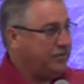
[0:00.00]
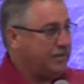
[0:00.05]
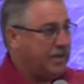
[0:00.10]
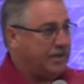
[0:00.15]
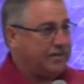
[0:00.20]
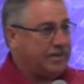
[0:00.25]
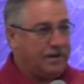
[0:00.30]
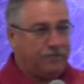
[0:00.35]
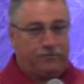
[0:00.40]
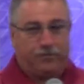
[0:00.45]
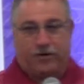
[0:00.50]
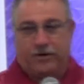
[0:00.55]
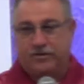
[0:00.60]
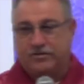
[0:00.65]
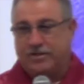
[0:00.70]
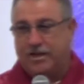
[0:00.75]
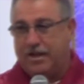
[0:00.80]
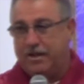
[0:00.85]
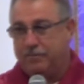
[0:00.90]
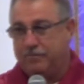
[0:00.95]
Take that
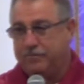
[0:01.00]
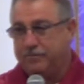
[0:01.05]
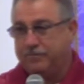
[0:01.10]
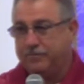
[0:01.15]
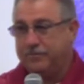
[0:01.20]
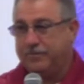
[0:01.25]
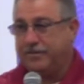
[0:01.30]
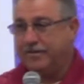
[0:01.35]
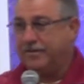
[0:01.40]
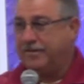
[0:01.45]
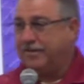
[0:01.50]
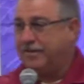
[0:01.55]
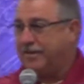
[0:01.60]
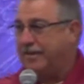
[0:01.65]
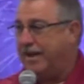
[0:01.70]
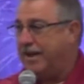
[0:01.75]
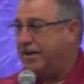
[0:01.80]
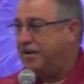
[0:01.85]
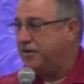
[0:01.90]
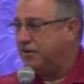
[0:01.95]
first step.
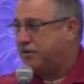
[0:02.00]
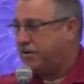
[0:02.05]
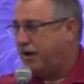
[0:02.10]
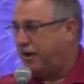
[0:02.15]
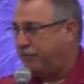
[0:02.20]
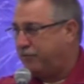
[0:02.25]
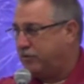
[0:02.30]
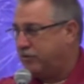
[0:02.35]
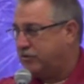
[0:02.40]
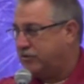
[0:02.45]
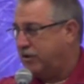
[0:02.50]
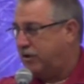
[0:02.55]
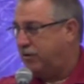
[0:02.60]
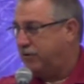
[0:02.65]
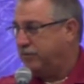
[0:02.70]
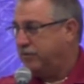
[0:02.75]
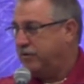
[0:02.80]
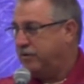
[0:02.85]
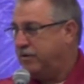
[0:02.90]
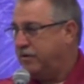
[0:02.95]
Get out of your comfort
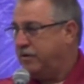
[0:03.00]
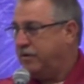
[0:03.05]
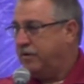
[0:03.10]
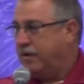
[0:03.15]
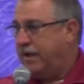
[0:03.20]
zone.